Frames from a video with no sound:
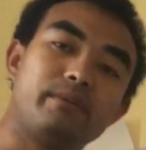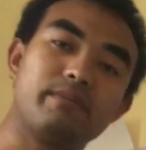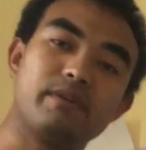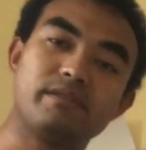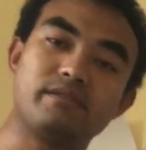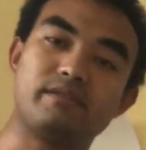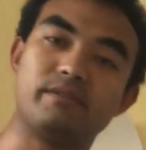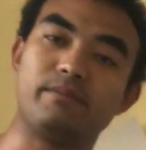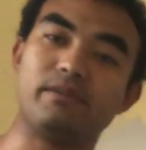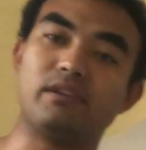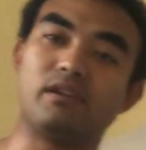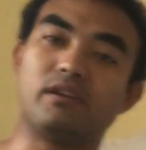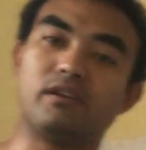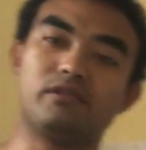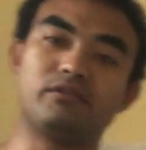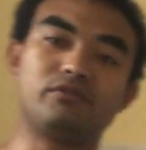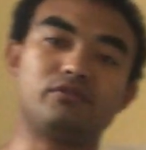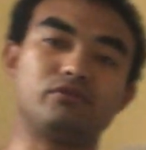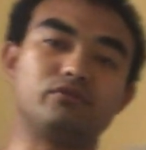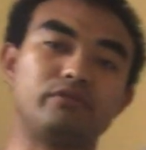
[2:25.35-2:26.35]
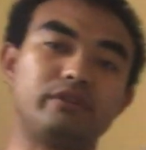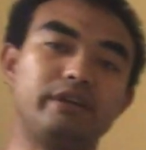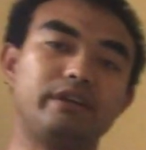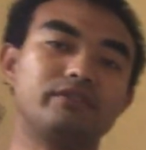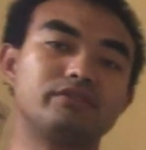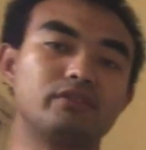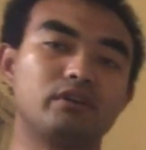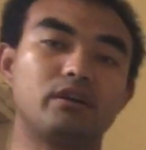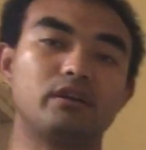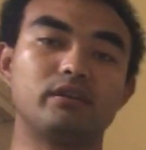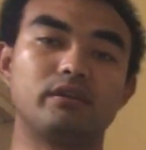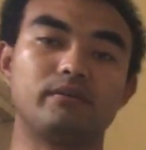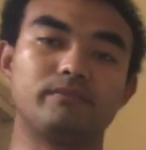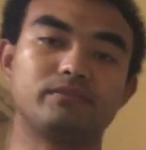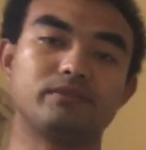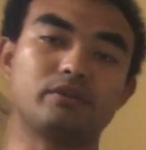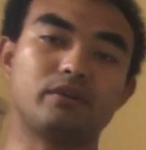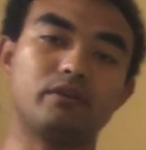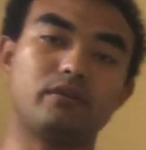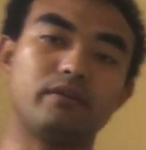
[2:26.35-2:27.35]
pretty much similar to each
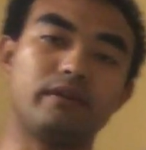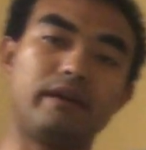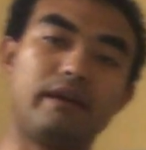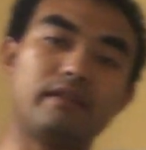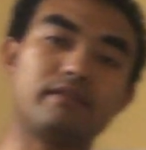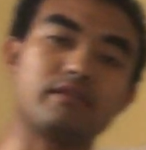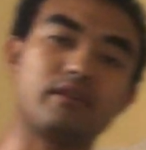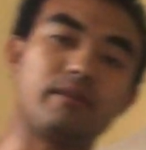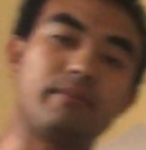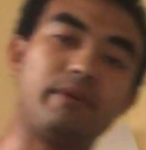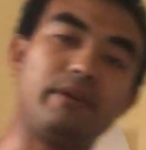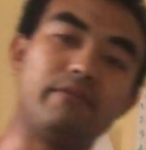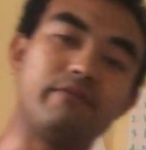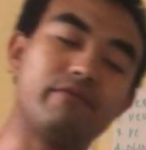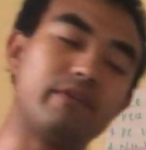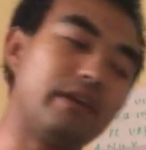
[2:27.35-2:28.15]
other. So it's going to be